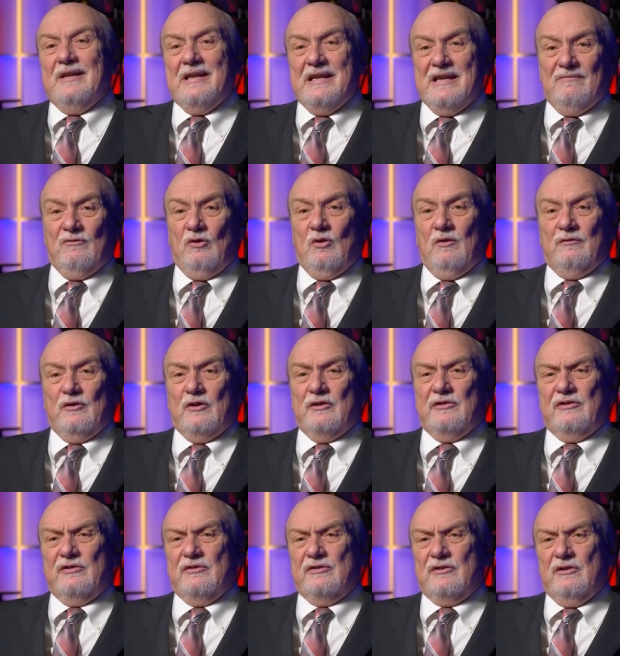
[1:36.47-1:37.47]
evil
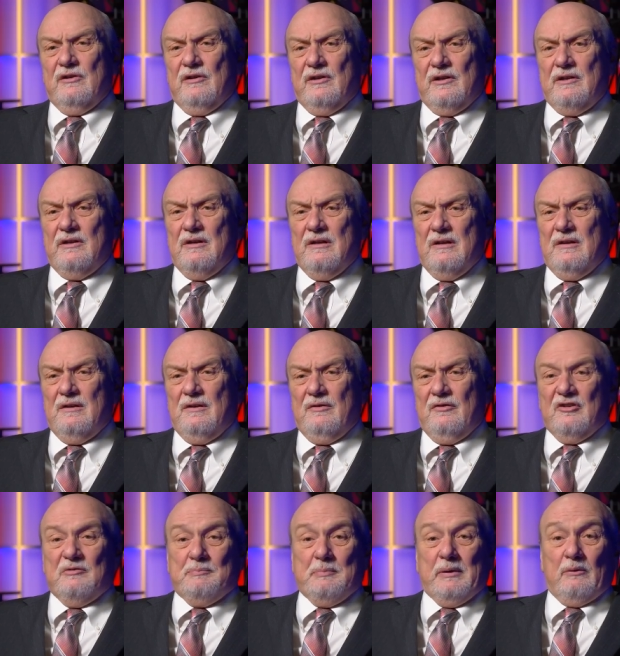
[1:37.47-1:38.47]
versus good,
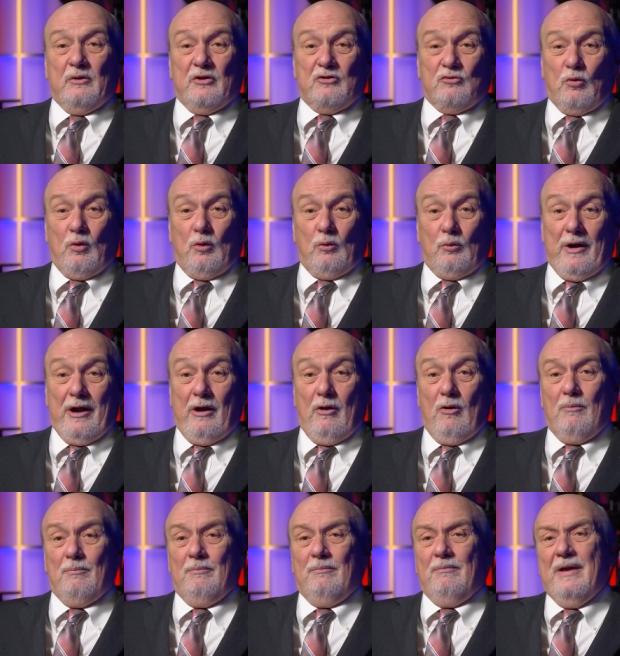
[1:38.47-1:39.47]
the spiritual
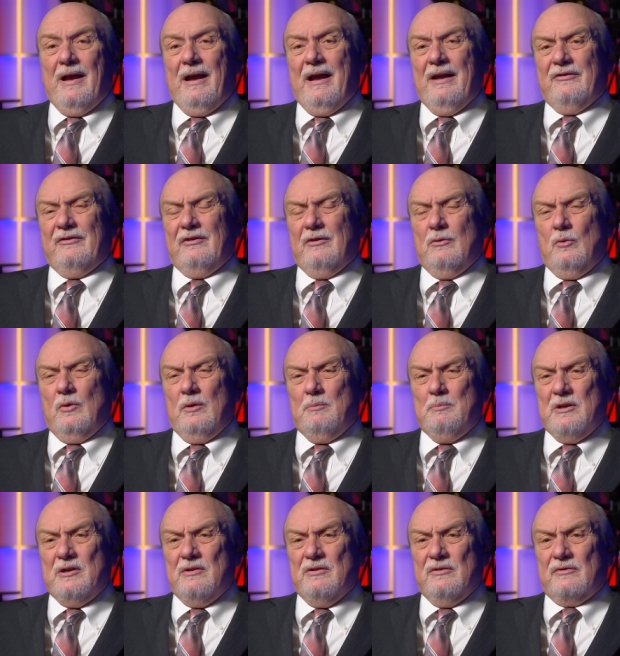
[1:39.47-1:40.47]
realm as it would
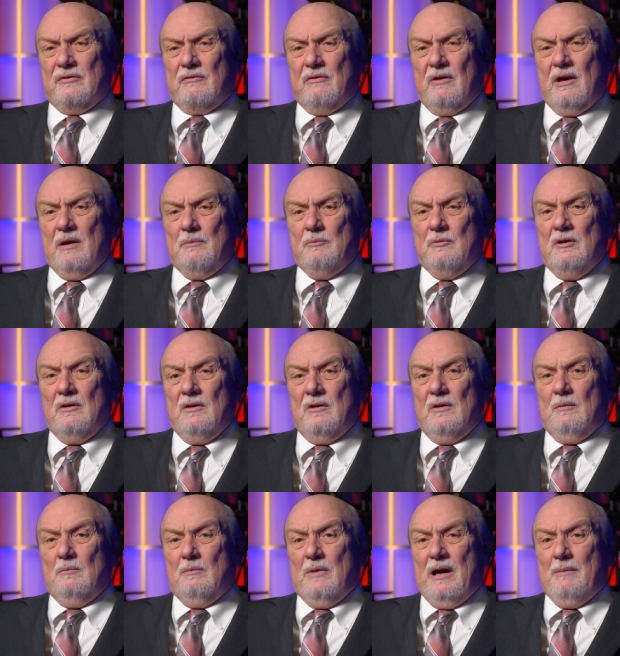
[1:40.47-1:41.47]
be described
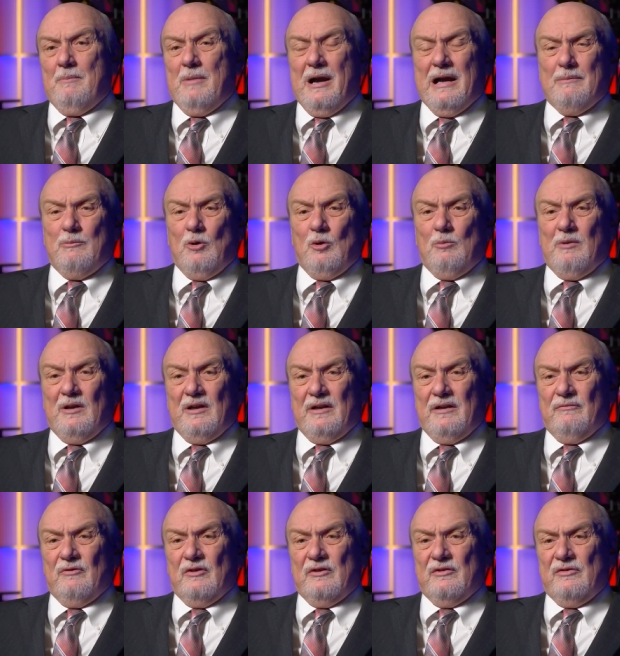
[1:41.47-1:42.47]
by Bible
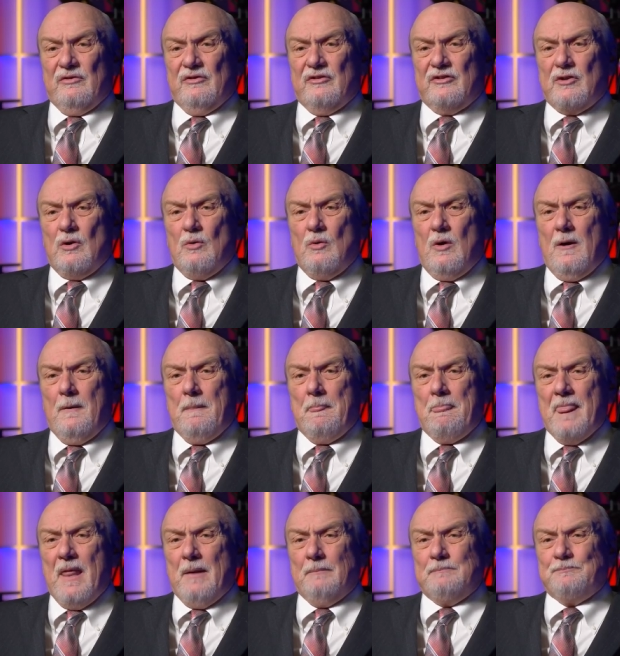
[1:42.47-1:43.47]
believers and so
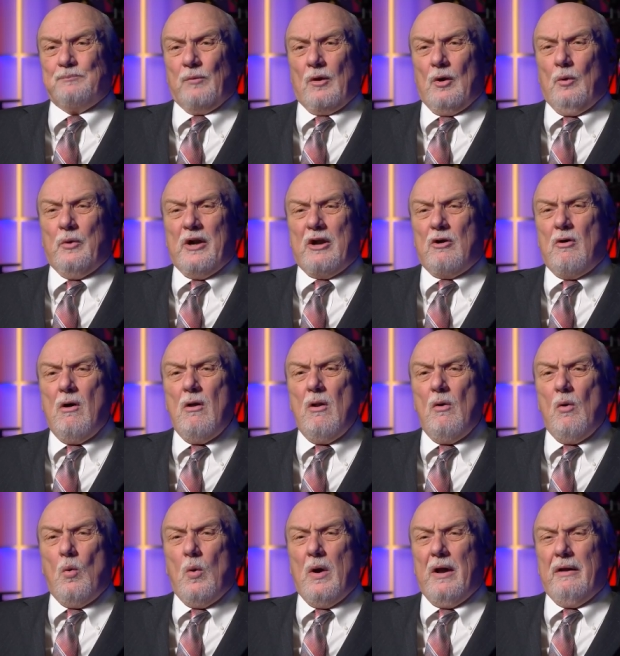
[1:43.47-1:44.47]
on,
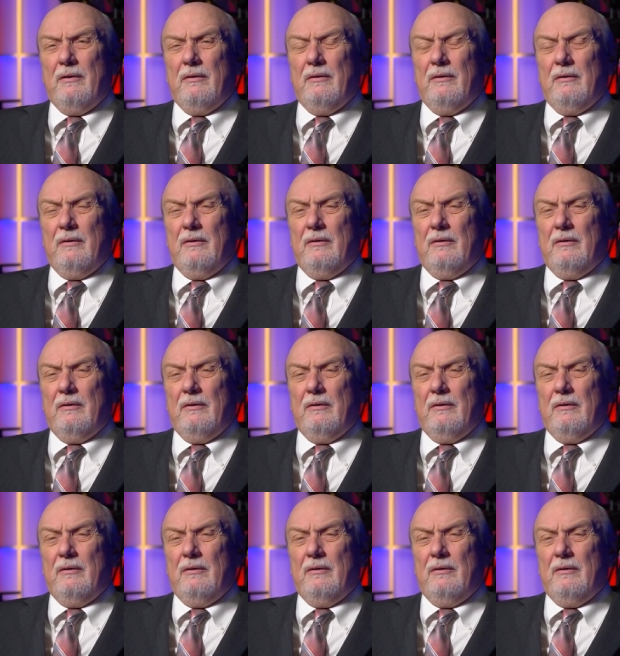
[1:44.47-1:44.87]
recall what